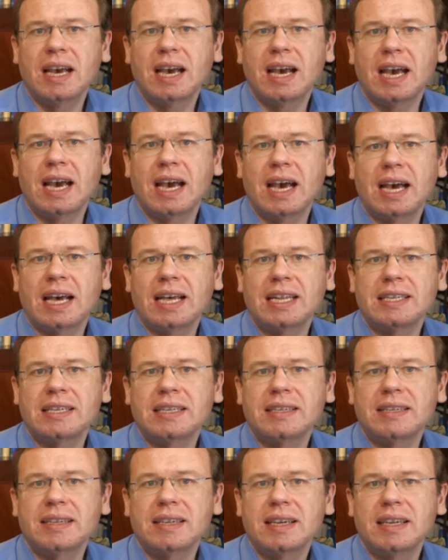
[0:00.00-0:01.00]

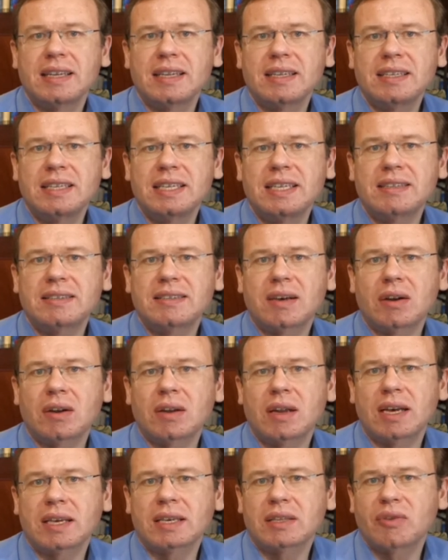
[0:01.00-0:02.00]
and these are
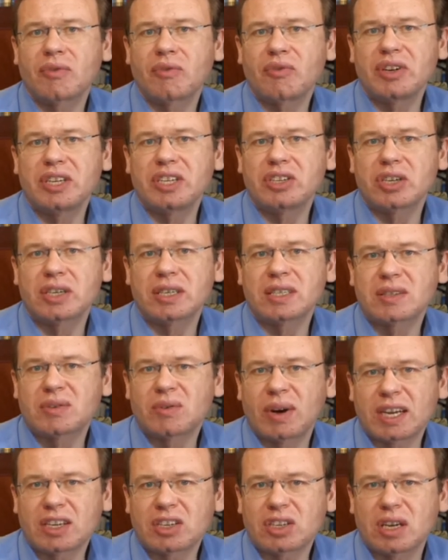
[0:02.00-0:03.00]
like the feature
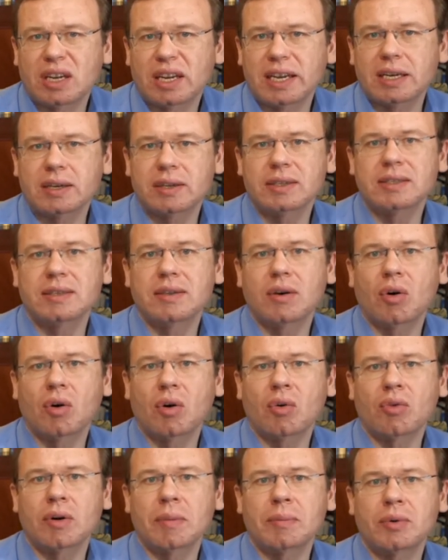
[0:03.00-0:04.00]
extraction layers
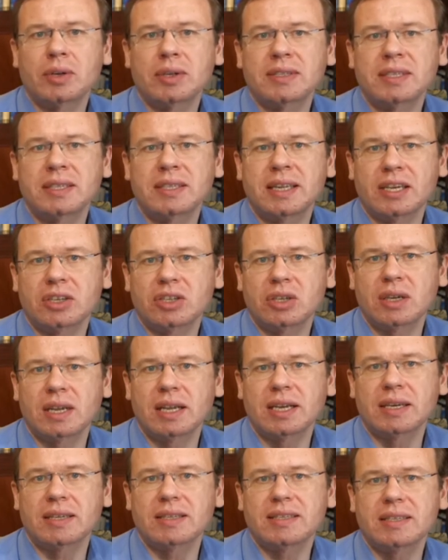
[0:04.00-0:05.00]
or representation
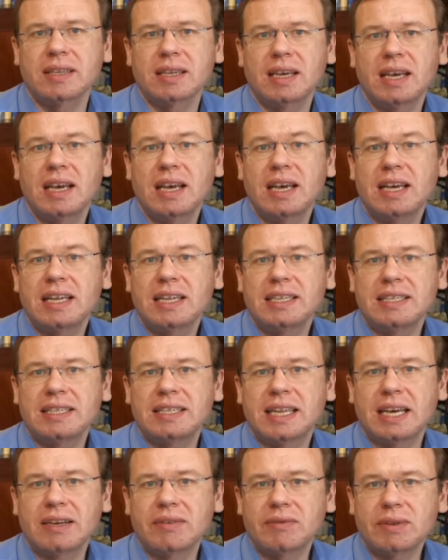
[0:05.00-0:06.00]
layers.
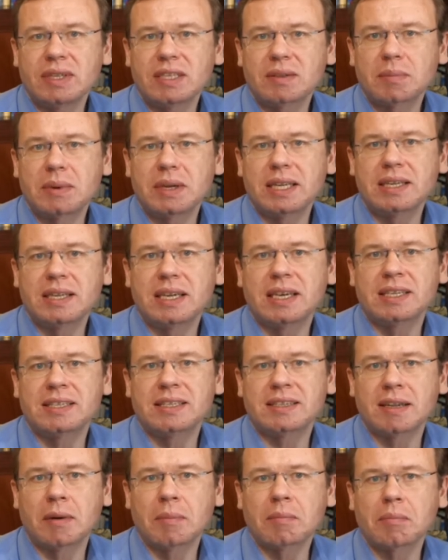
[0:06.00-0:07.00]
Then we split at
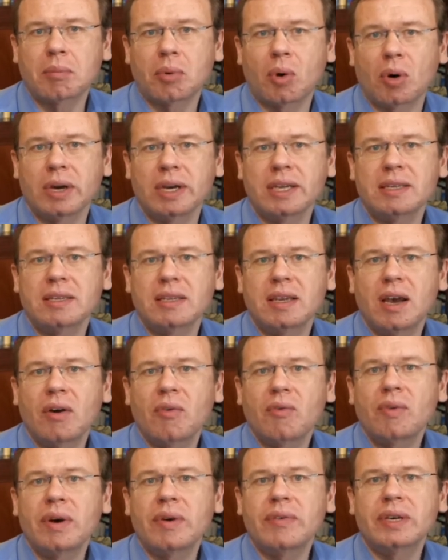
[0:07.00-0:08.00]
some point
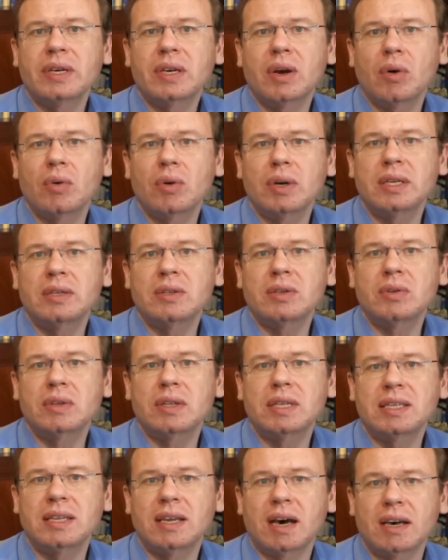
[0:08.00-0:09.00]
where we go into
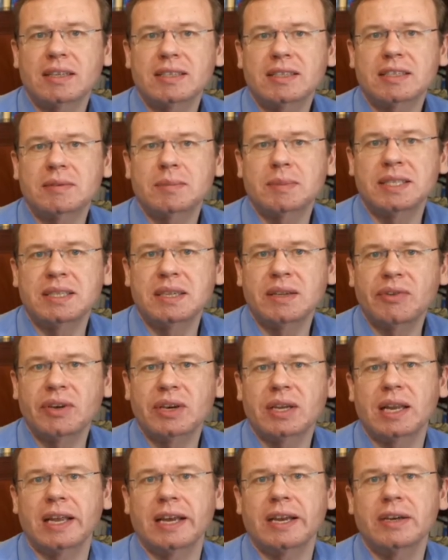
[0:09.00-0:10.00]
the task
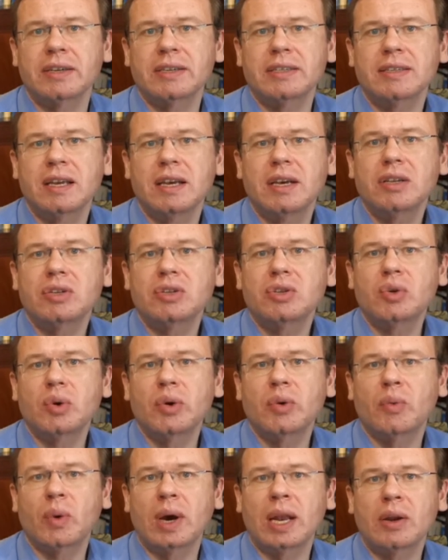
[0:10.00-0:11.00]
specific layers
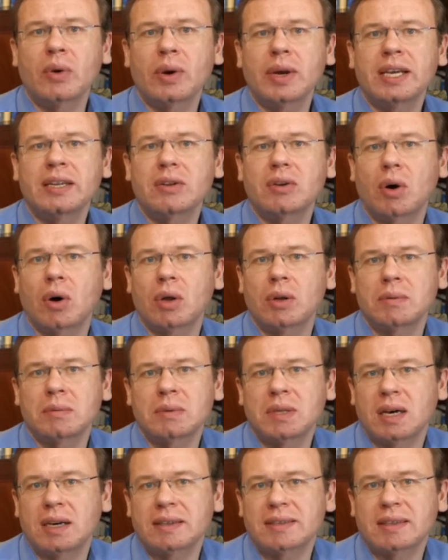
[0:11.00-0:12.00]
to evaluate on
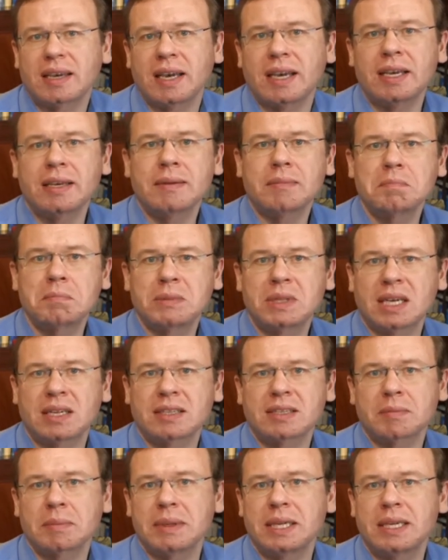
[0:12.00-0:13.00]
task A,
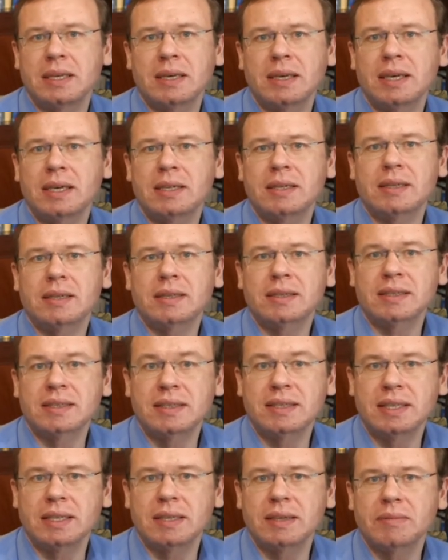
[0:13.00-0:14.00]
task B and task
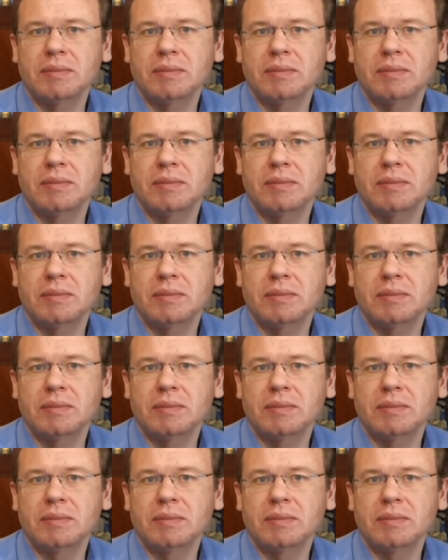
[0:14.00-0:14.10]
C.